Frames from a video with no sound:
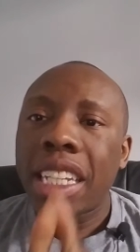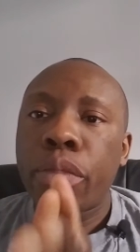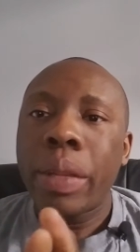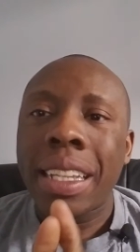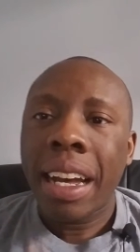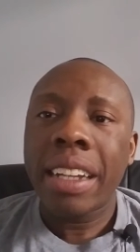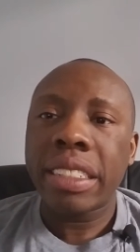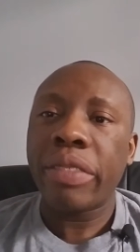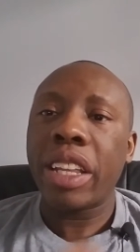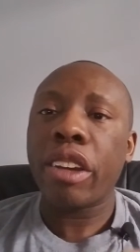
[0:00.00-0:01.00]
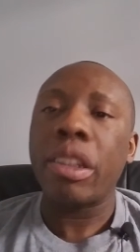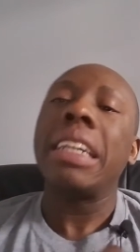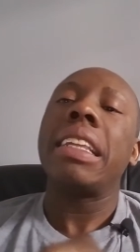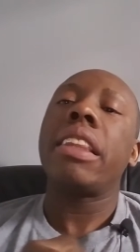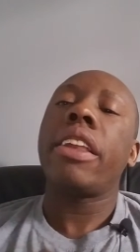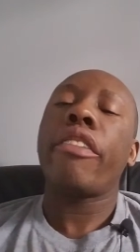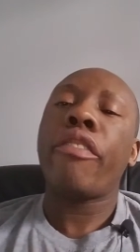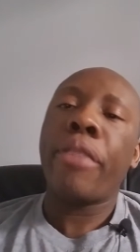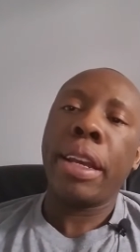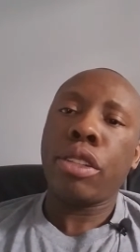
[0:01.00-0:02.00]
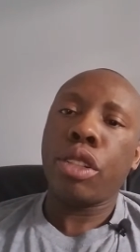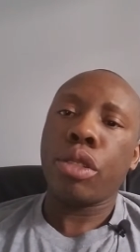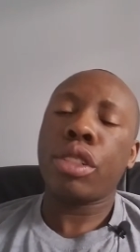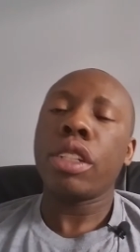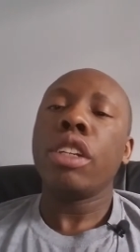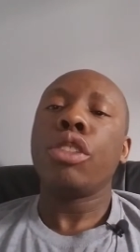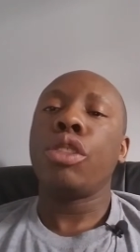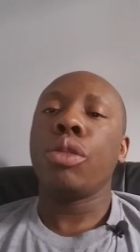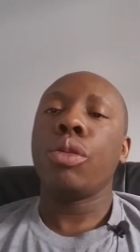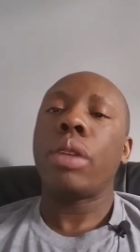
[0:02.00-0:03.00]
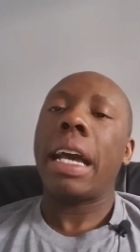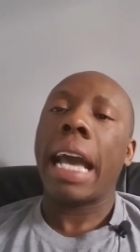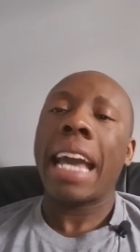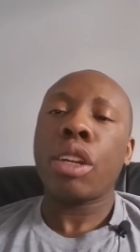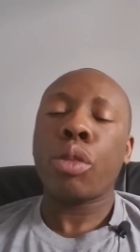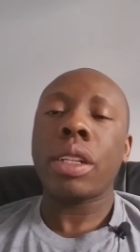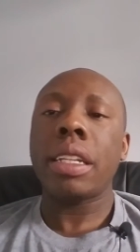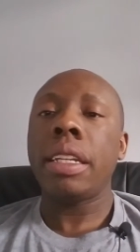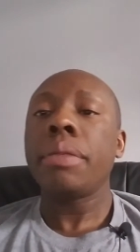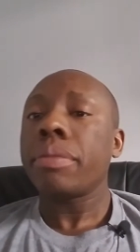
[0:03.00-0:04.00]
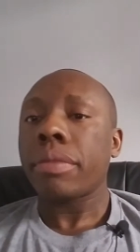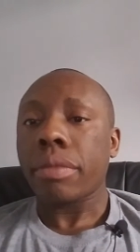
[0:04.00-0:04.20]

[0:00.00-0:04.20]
It's because of their their failures to adequately